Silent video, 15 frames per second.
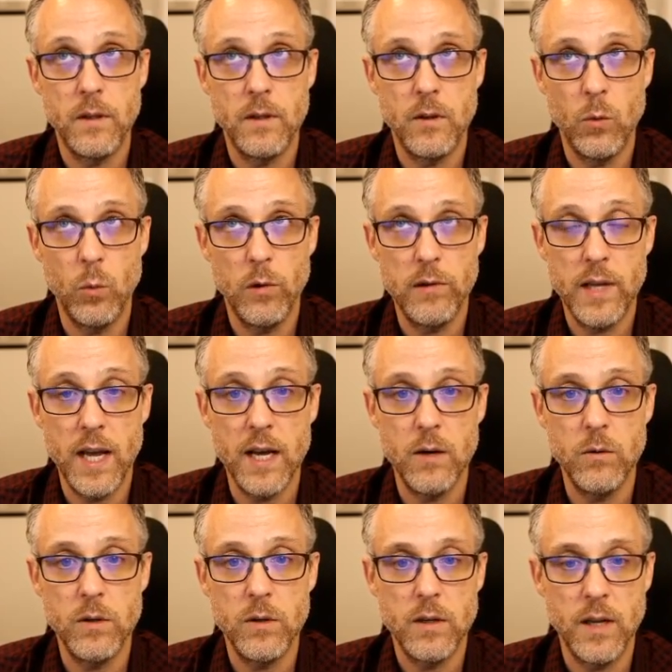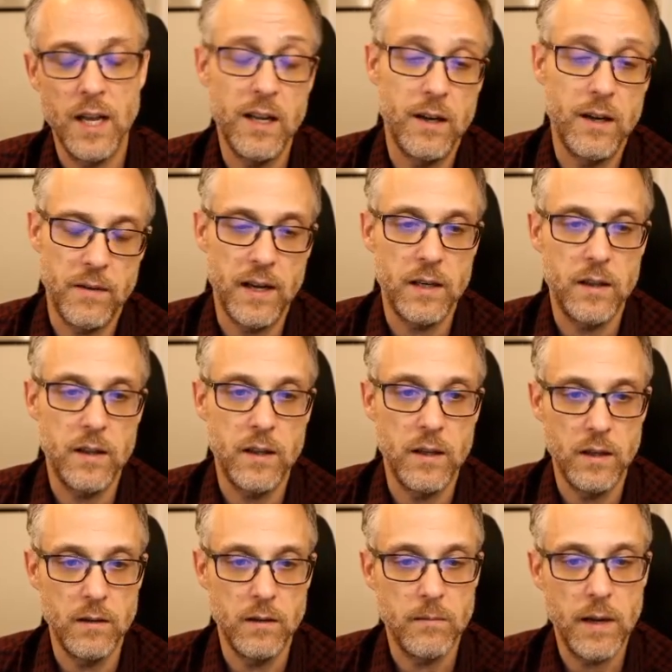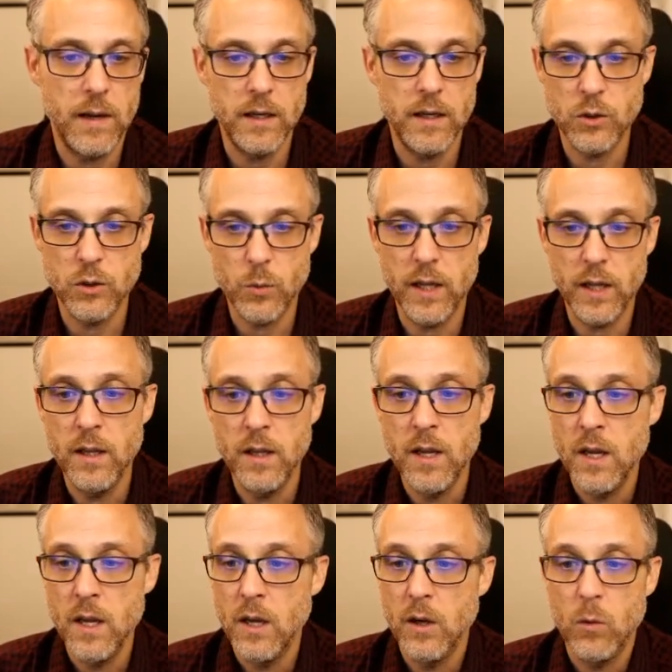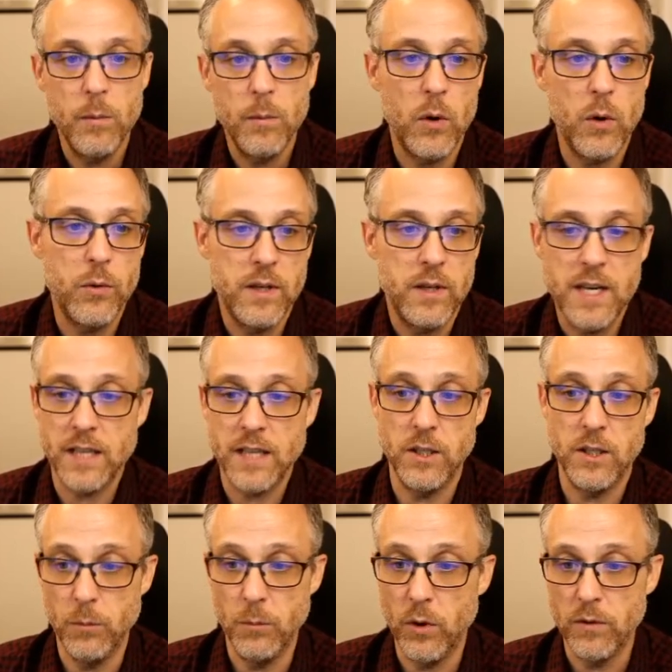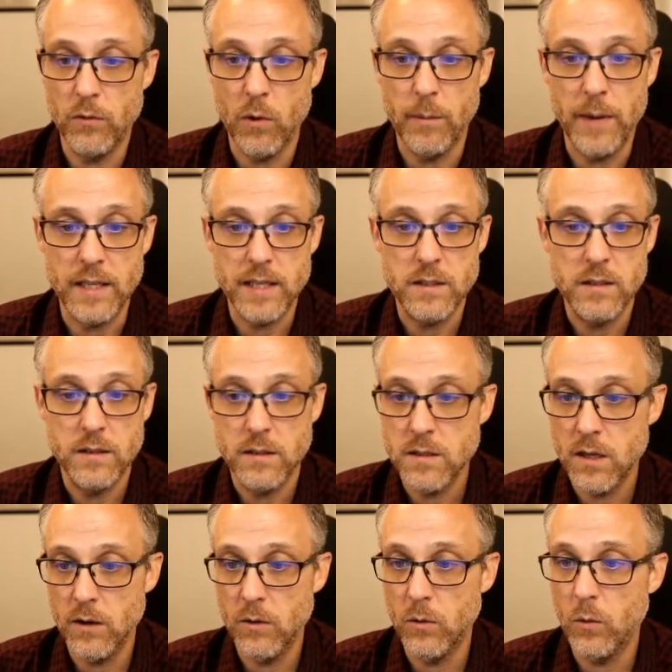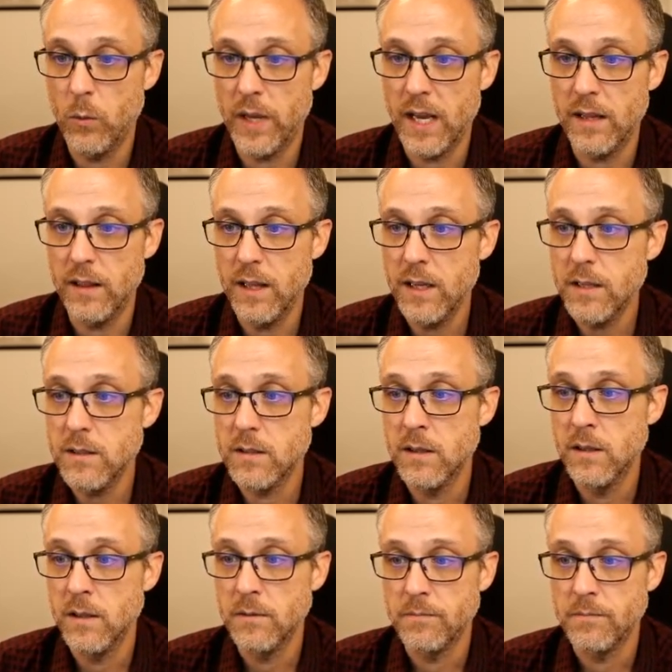the word count, and in fact the Reddit as well, were both text input formats. So we had this.